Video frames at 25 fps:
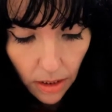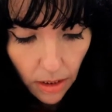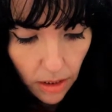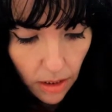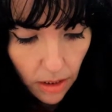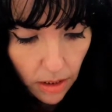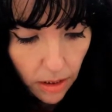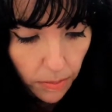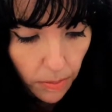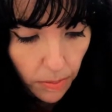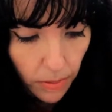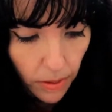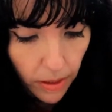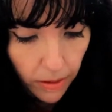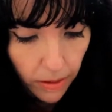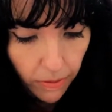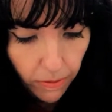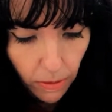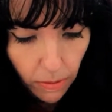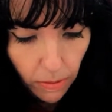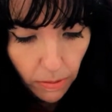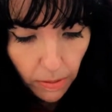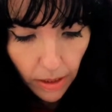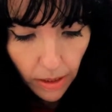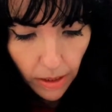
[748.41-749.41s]
spray
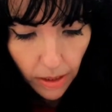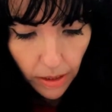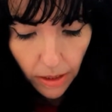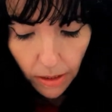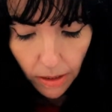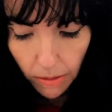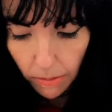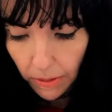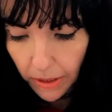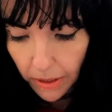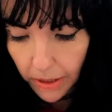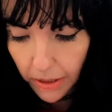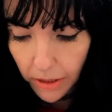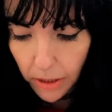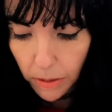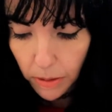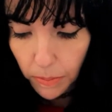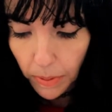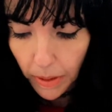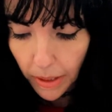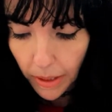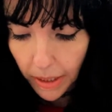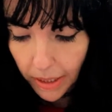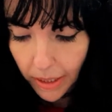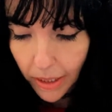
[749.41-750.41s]
everywhere. Well, not
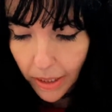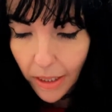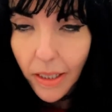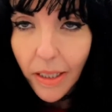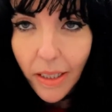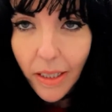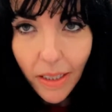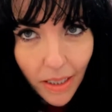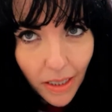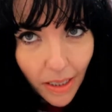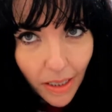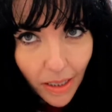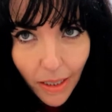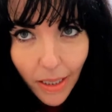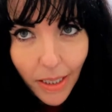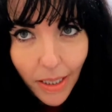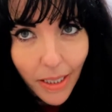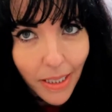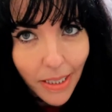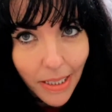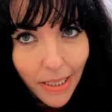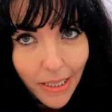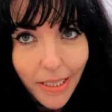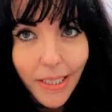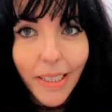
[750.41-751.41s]
spray.
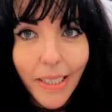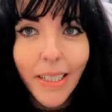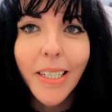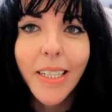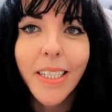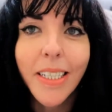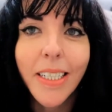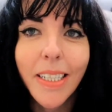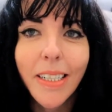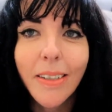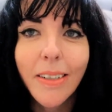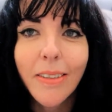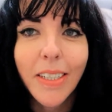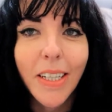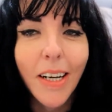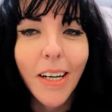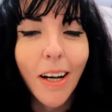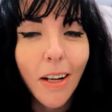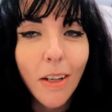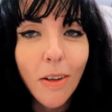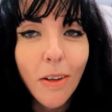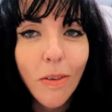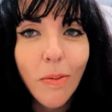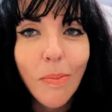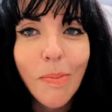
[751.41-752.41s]
It is this. It was
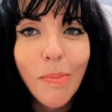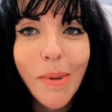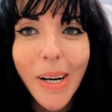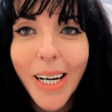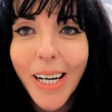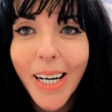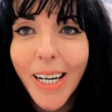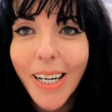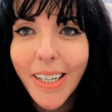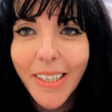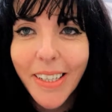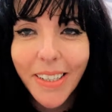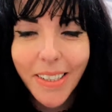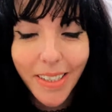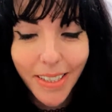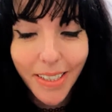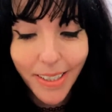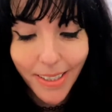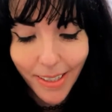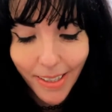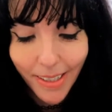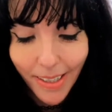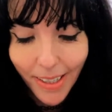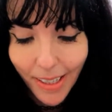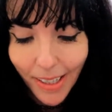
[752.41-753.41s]
all over my
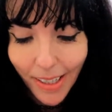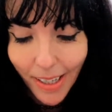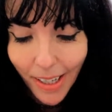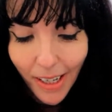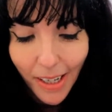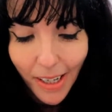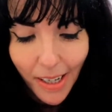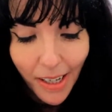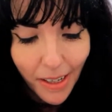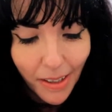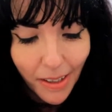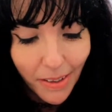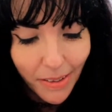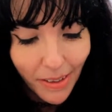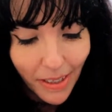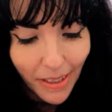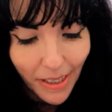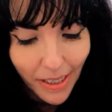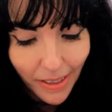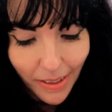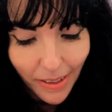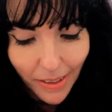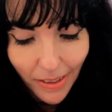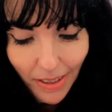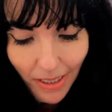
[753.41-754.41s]
hands.
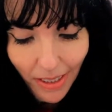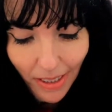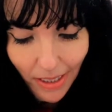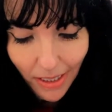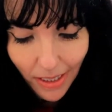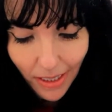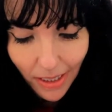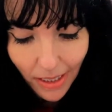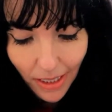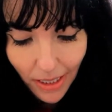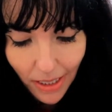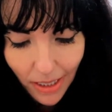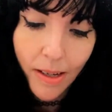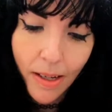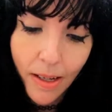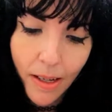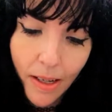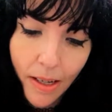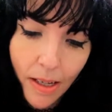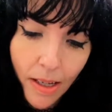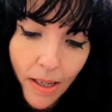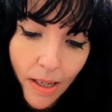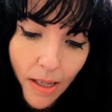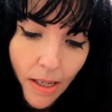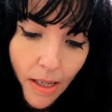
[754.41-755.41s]
Right, okay.
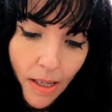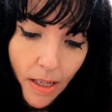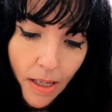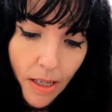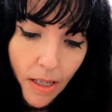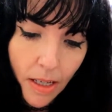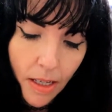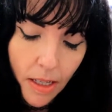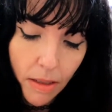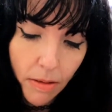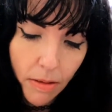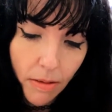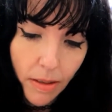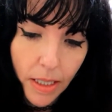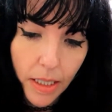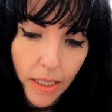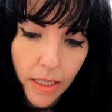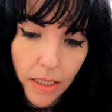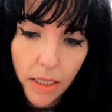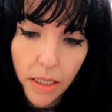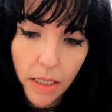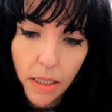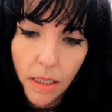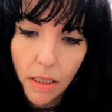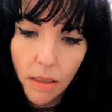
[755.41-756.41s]

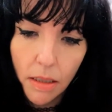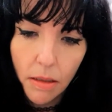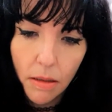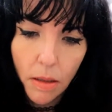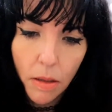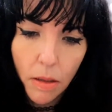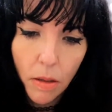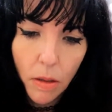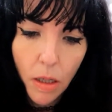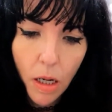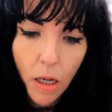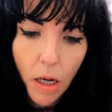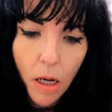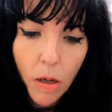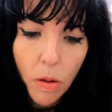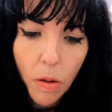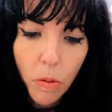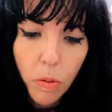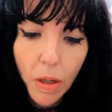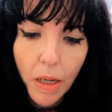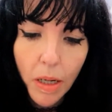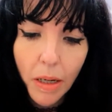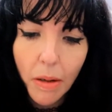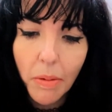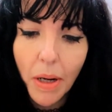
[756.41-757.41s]
Right. Oh
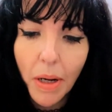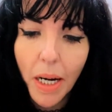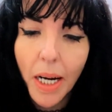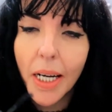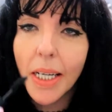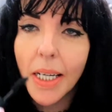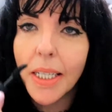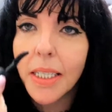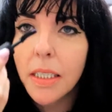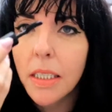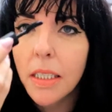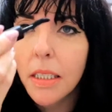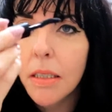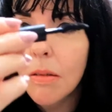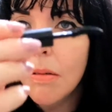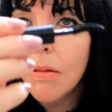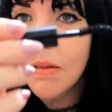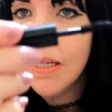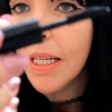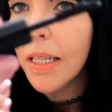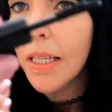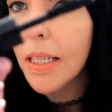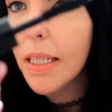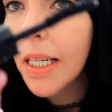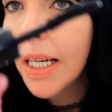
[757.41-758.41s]
wow, I do
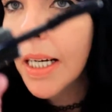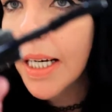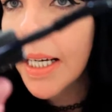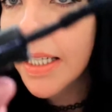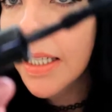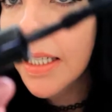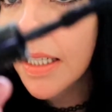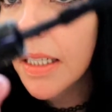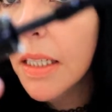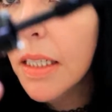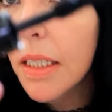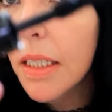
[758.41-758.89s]
like